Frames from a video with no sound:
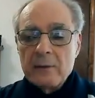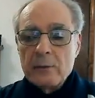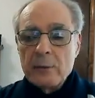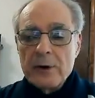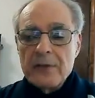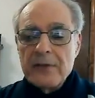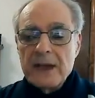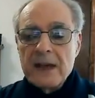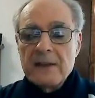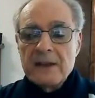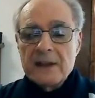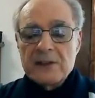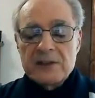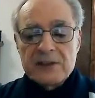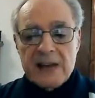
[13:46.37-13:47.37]
within
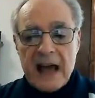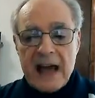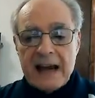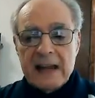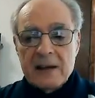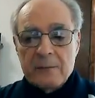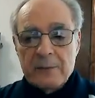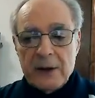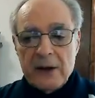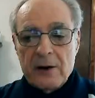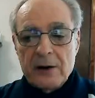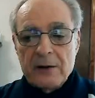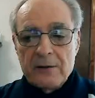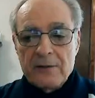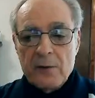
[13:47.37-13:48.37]
the silent
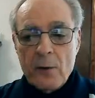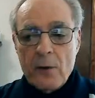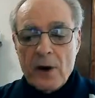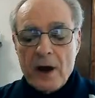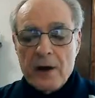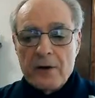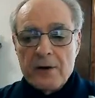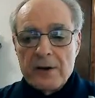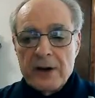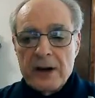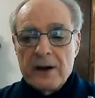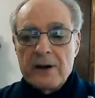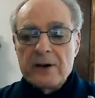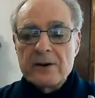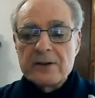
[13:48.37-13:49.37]
period, the 400
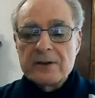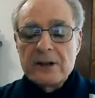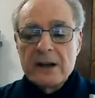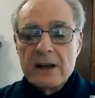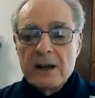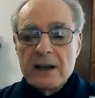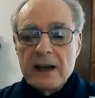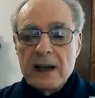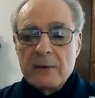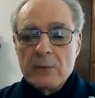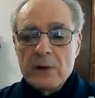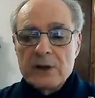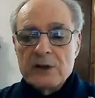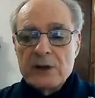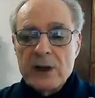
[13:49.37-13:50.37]
years in
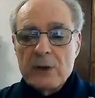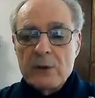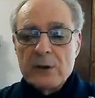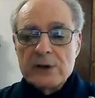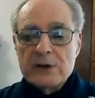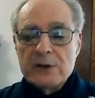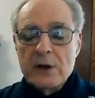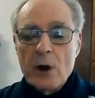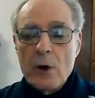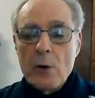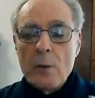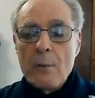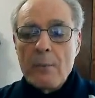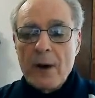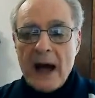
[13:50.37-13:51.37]
which there was
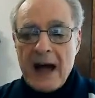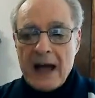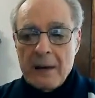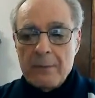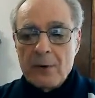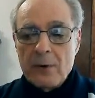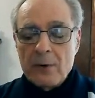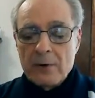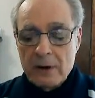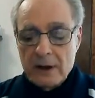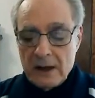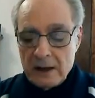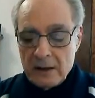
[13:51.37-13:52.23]
no Bible,